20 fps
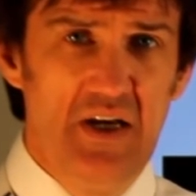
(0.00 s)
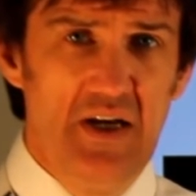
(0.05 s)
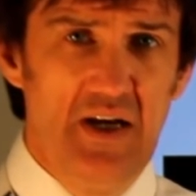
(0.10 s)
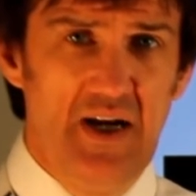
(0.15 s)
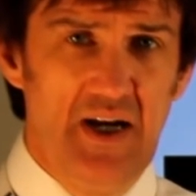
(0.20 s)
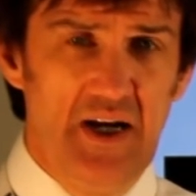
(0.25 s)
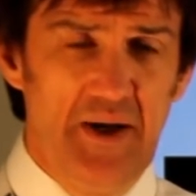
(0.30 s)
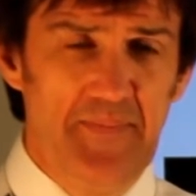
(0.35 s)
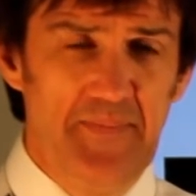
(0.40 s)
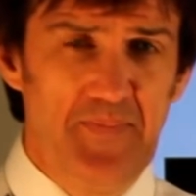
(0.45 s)

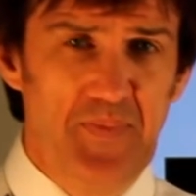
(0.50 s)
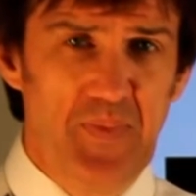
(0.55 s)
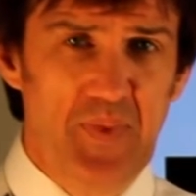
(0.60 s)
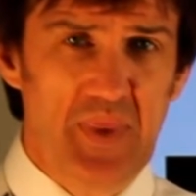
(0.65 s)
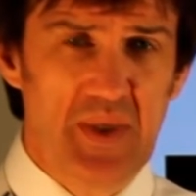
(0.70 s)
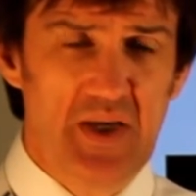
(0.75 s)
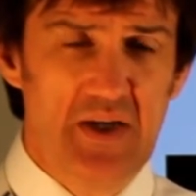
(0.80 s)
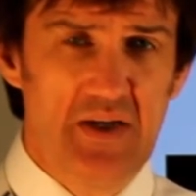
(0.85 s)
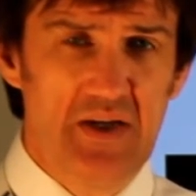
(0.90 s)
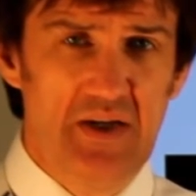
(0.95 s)

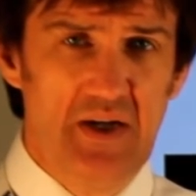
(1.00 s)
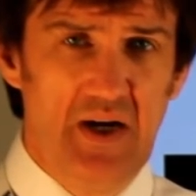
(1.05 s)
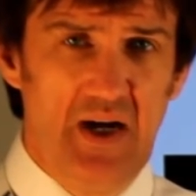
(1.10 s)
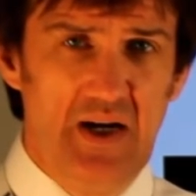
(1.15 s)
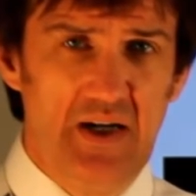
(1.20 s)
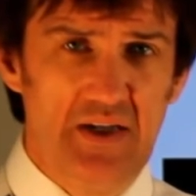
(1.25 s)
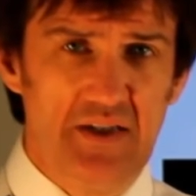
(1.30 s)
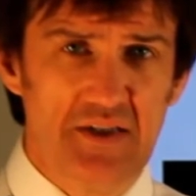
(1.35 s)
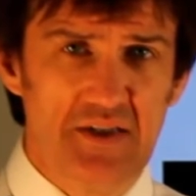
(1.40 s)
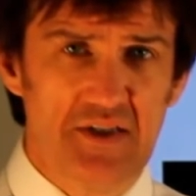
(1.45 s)

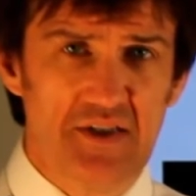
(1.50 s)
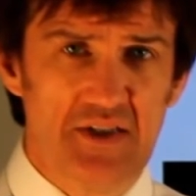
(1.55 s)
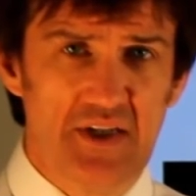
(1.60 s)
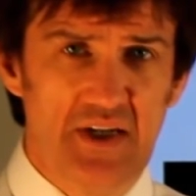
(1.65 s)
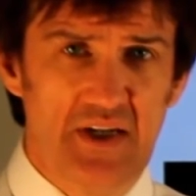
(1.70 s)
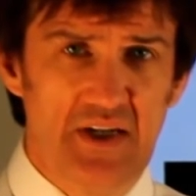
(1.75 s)
as